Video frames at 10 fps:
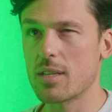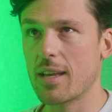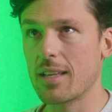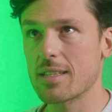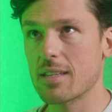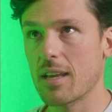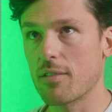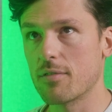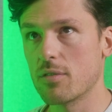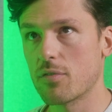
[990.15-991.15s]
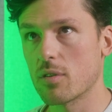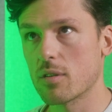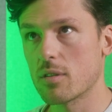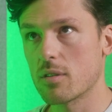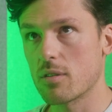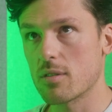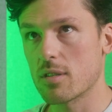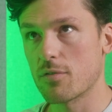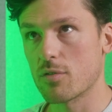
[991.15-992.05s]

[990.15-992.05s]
they, let's say, have different things